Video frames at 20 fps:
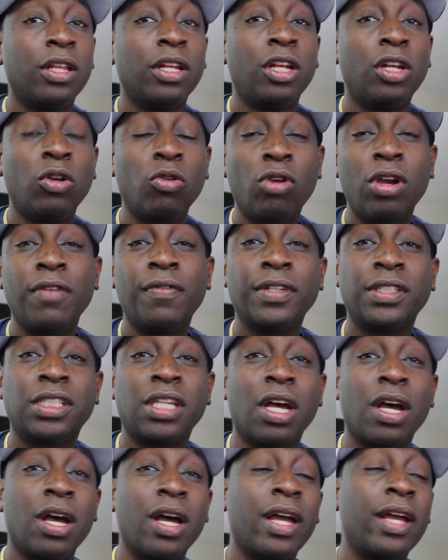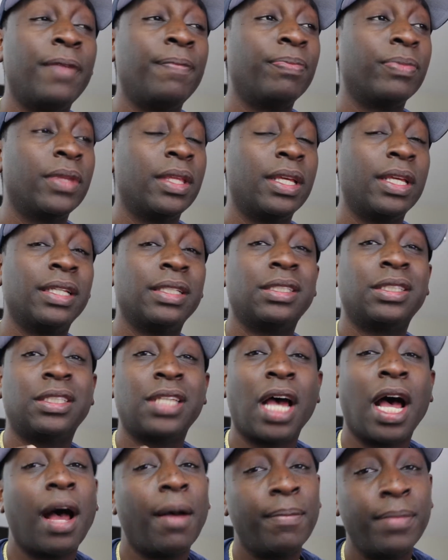Louis Vuitton is
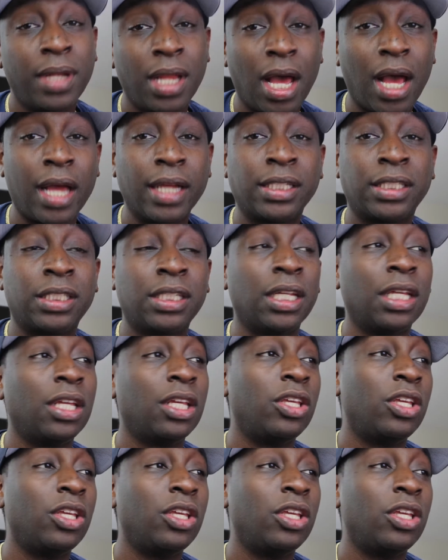top notch.